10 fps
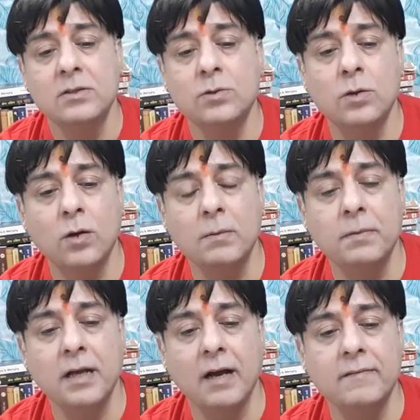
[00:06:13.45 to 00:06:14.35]
You'll not
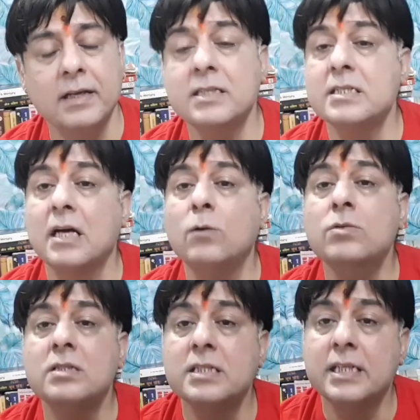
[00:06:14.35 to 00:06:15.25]
be having a
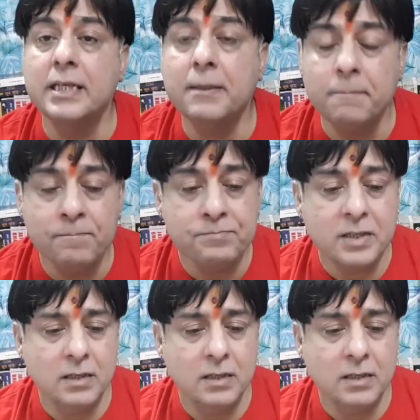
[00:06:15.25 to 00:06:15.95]
sound sleep.